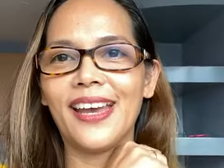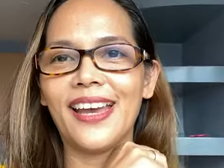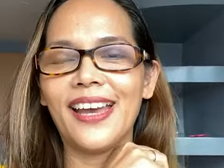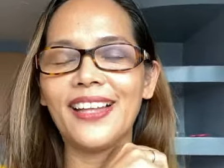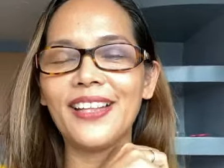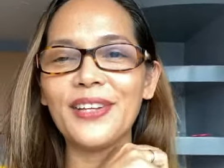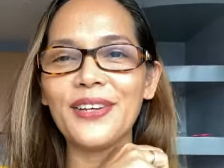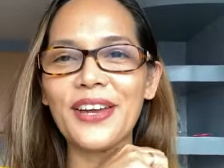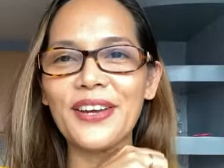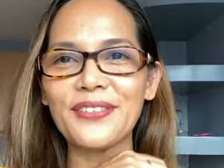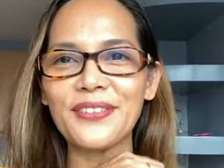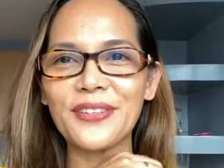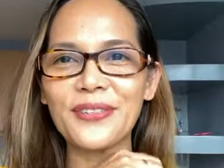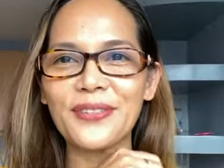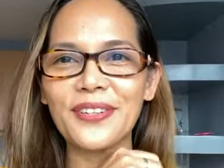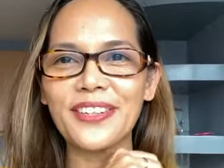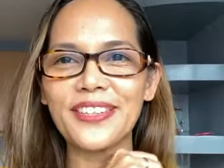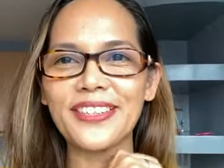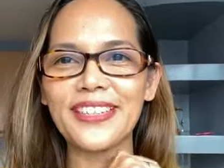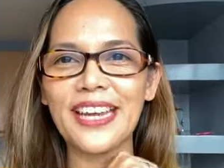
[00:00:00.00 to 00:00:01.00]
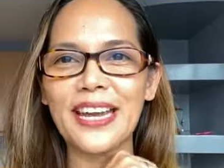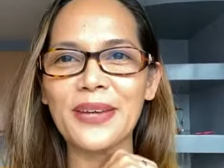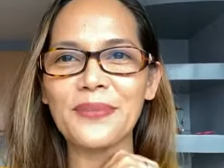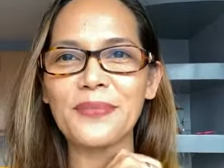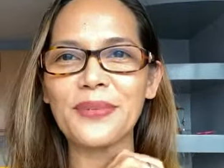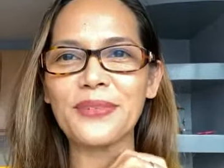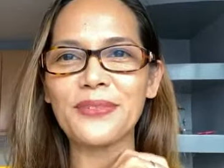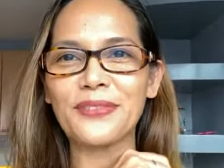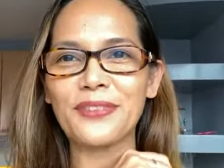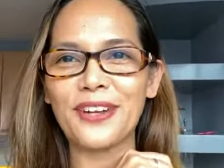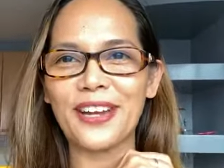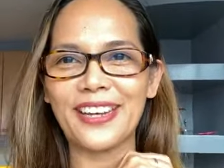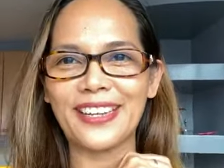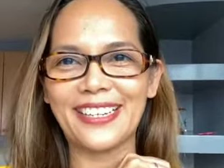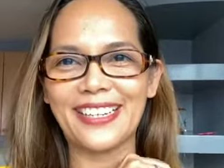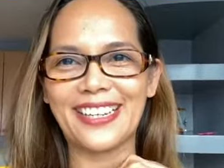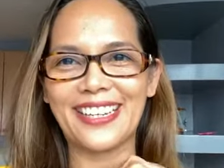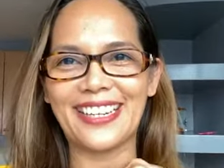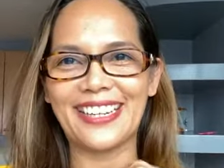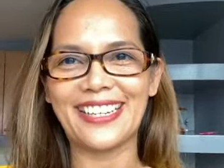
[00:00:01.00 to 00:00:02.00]
Hello everyone, happy
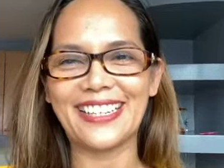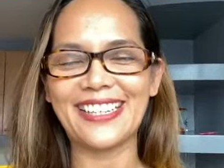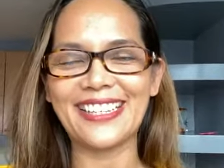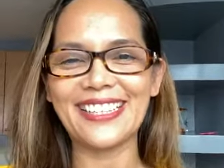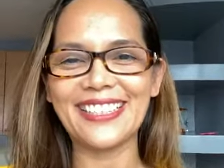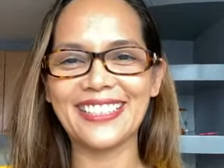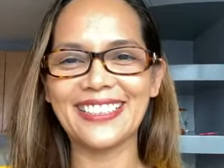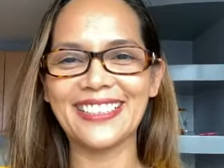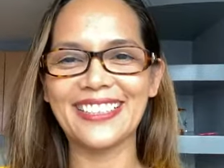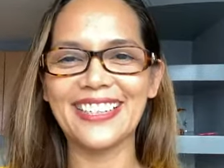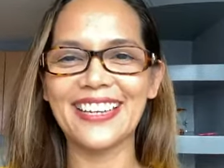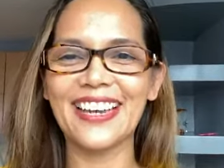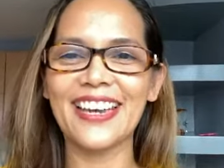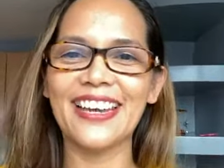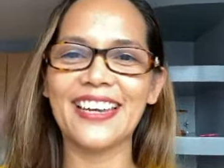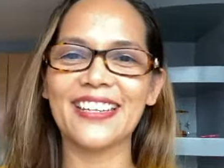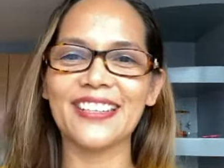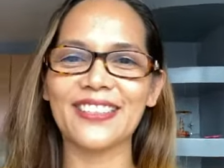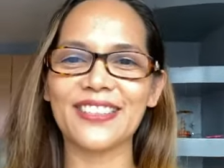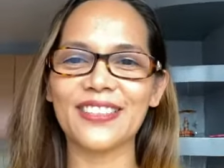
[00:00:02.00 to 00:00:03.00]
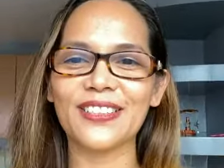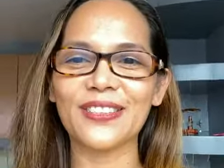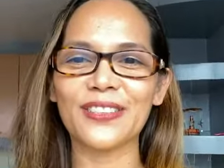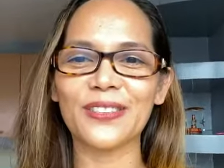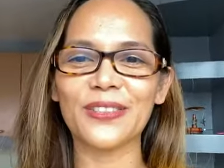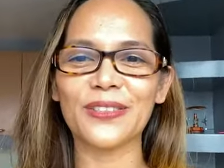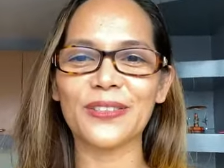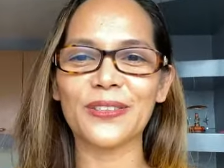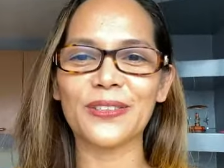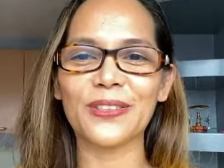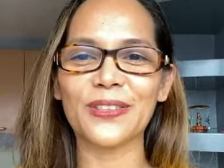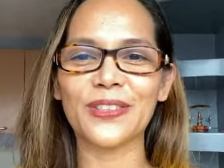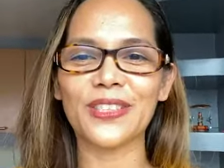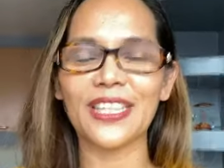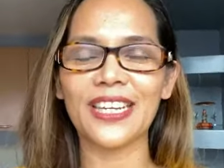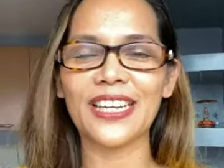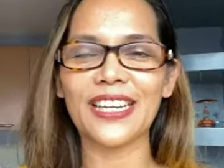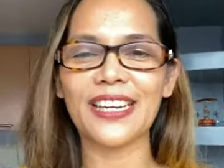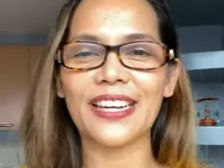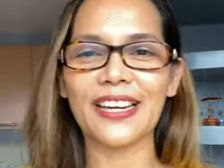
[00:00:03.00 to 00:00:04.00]
Friday. So
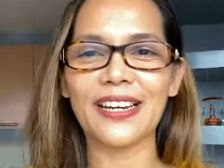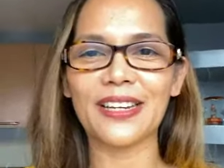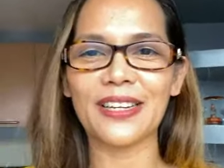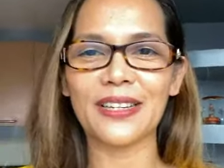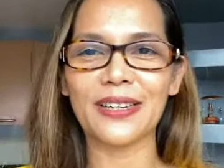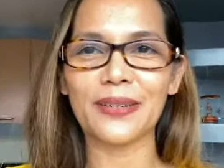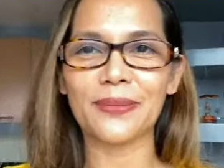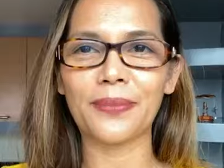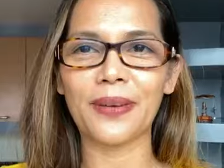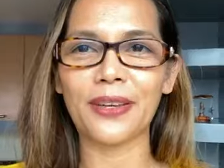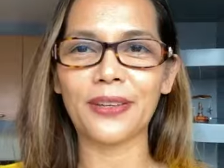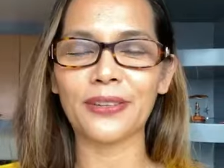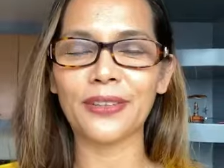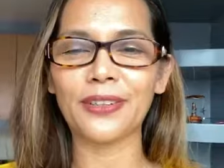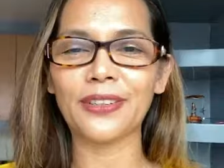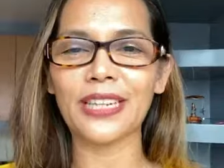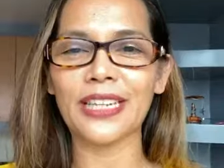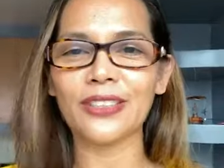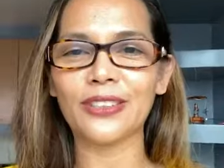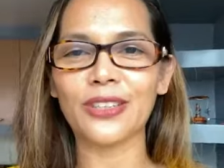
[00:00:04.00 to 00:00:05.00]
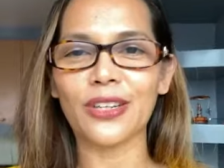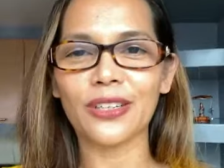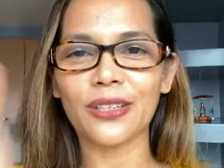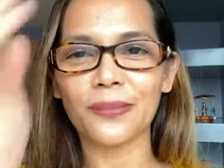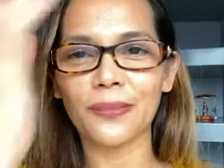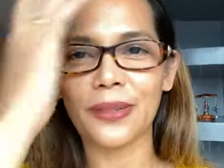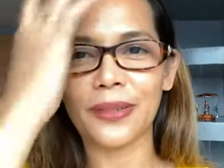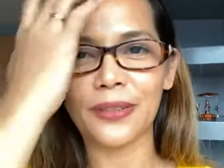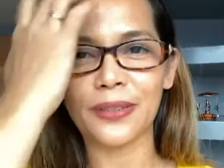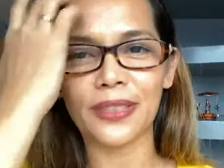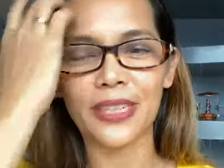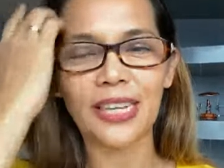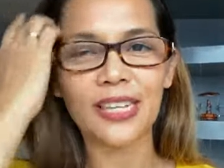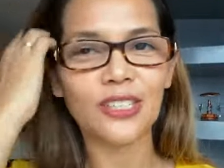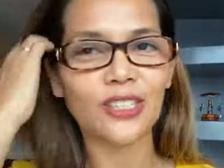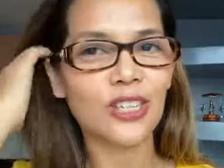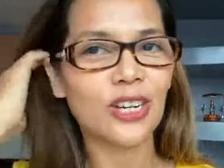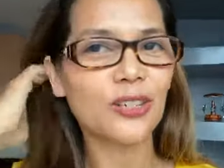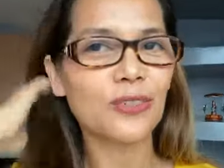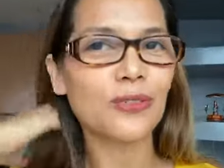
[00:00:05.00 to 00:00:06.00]
today I thought I'd talk about
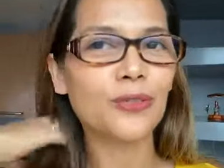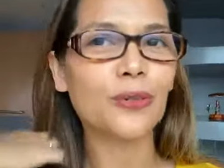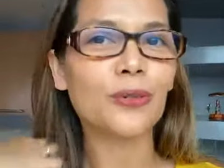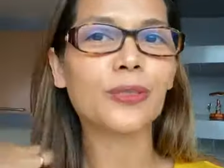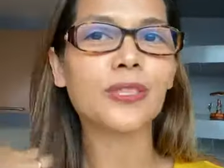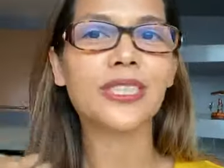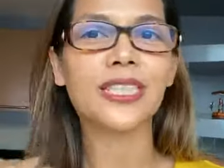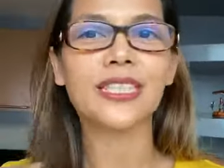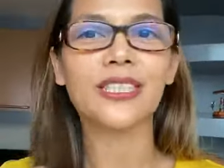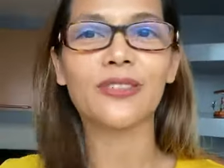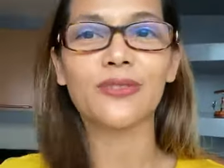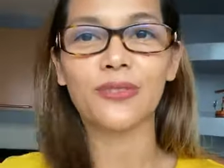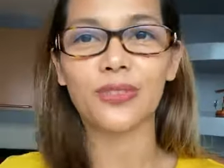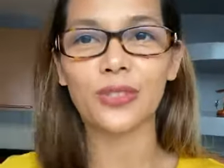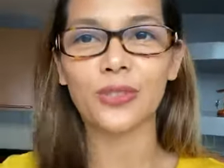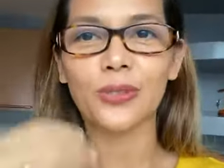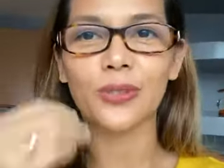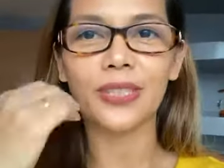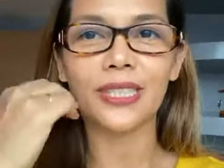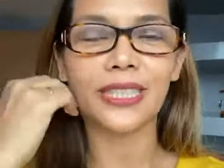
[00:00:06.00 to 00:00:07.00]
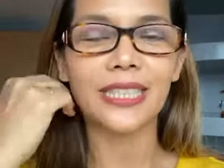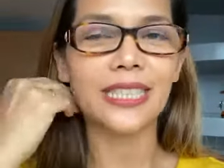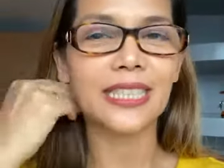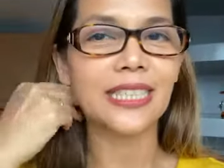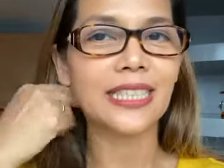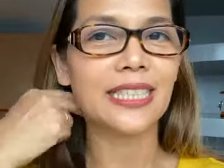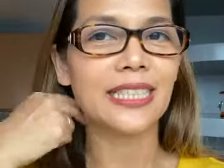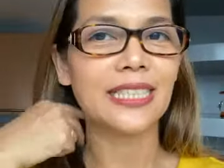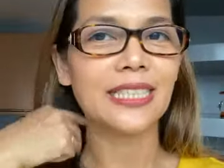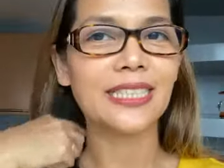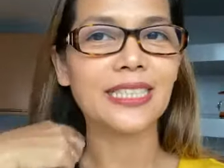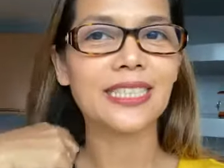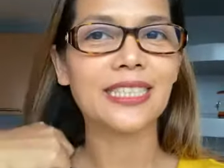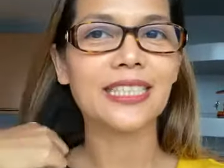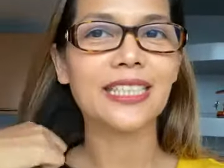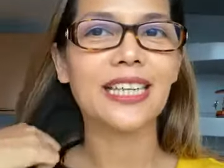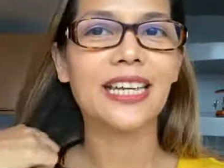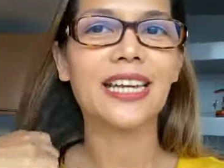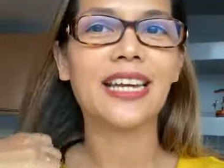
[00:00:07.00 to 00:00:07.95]
HR roles as a virtual assistant.